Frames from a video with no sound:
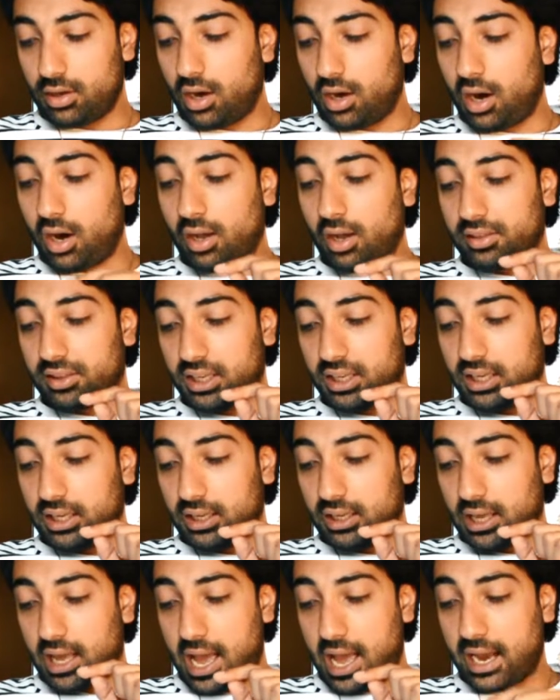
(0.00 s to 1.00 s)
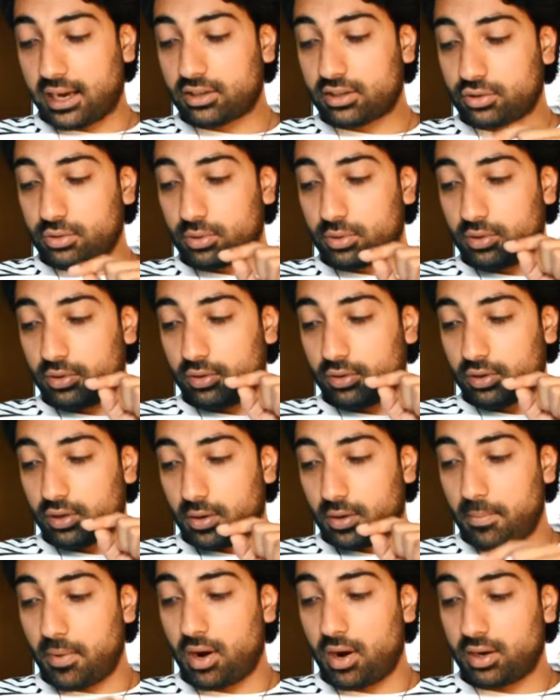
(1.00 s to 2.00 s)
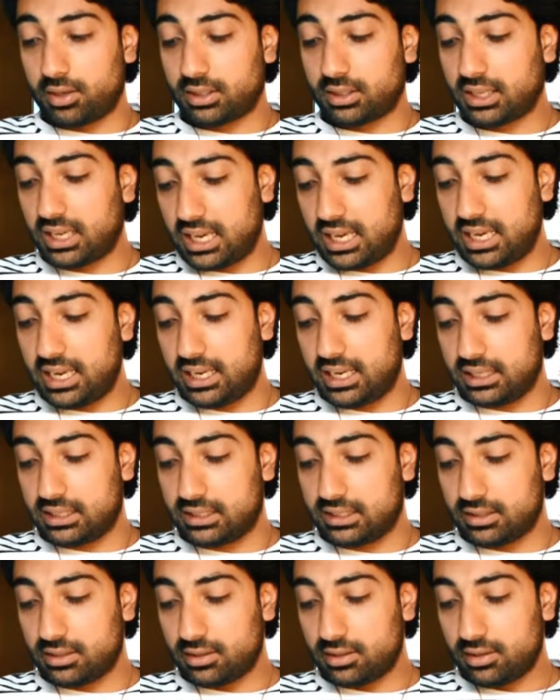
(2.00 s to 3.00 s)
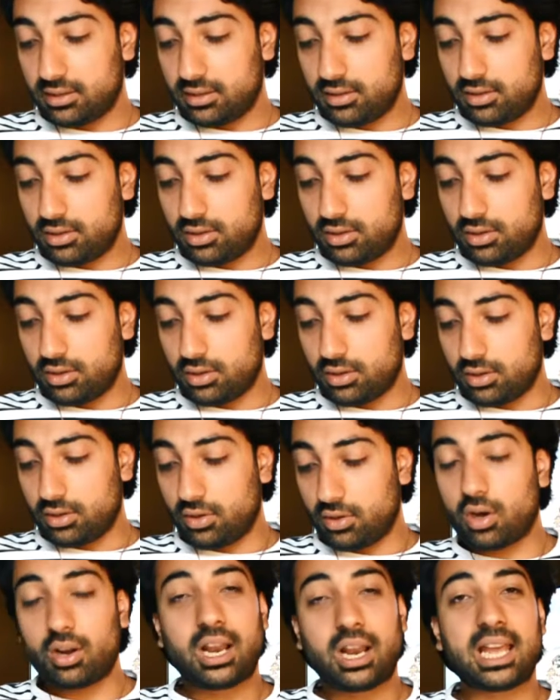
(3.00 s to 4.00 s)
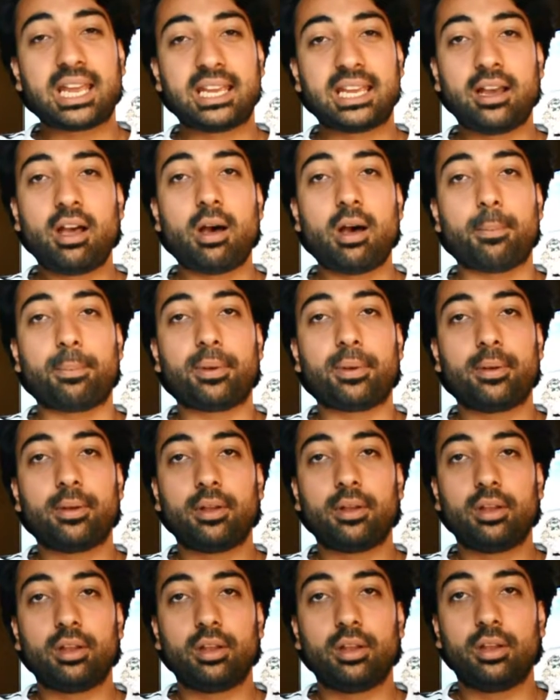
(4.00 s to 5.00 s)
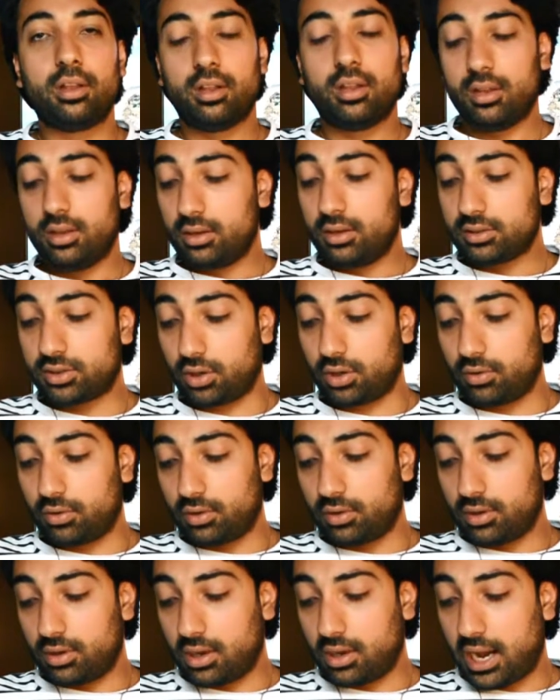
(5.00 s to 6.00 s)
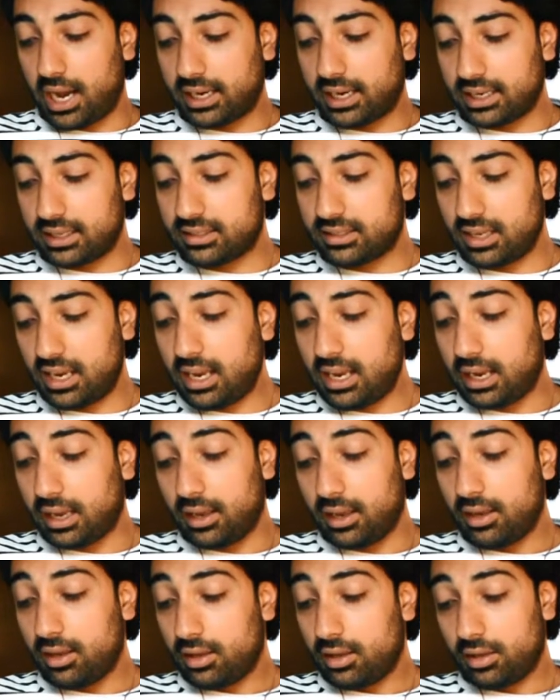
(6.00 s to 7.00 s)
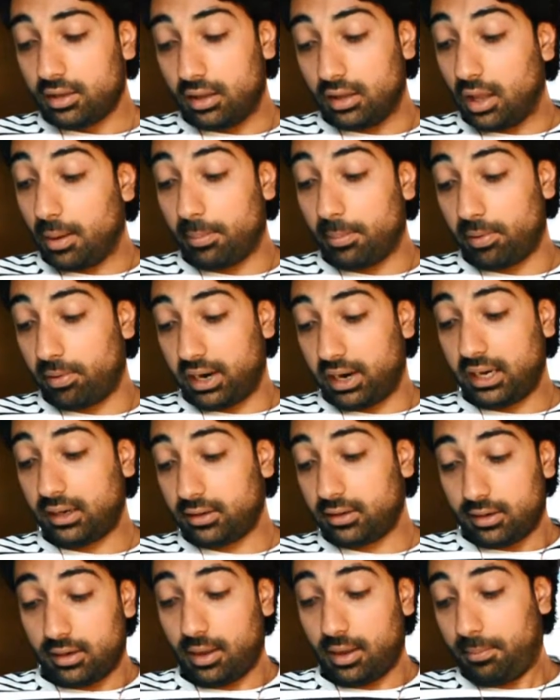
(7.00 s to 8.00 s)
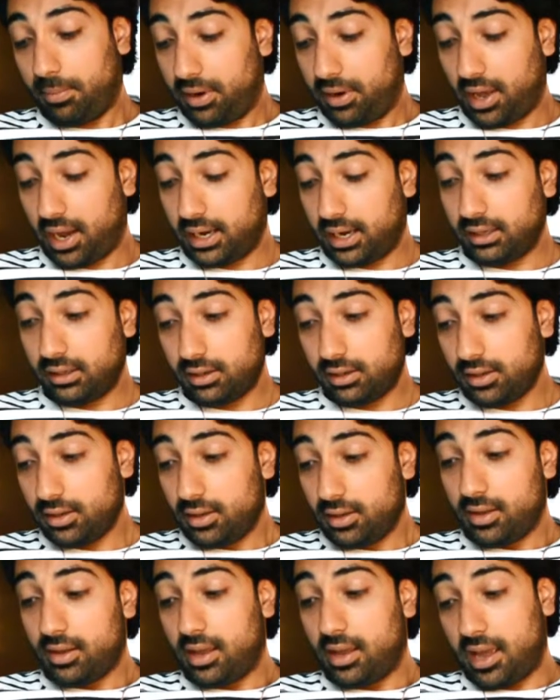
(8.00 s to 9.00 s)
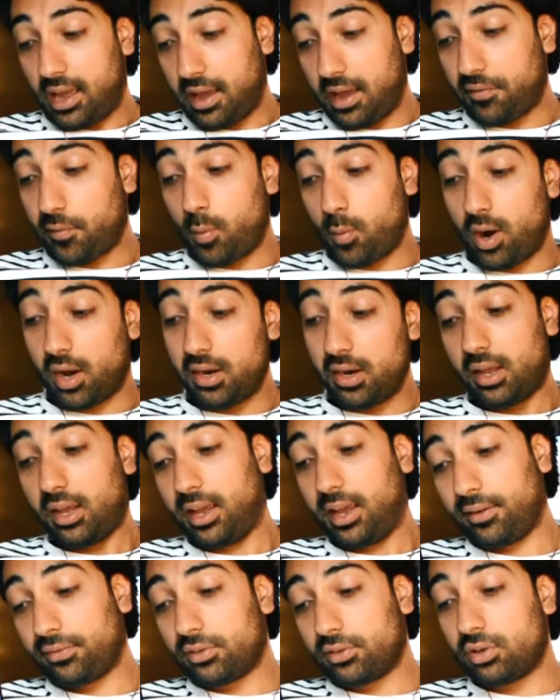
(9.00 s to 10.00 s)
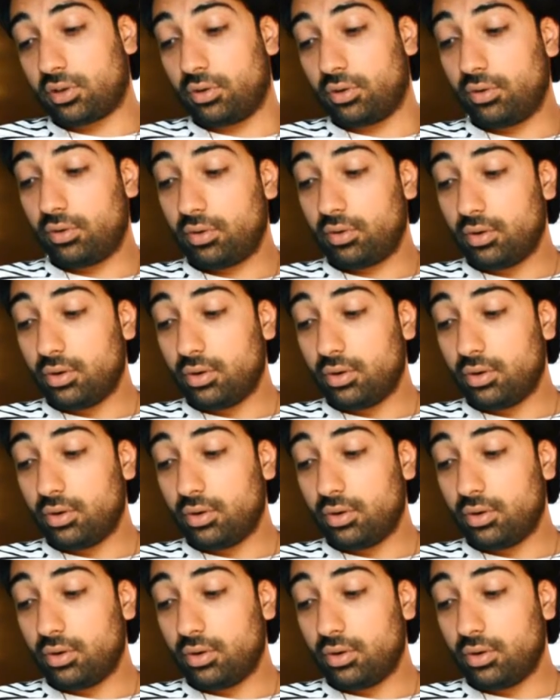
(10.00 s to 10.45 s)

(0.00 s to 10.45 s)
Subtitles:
are the actual command keys not lighting up? So I can see number 8, number 9, F1, F2,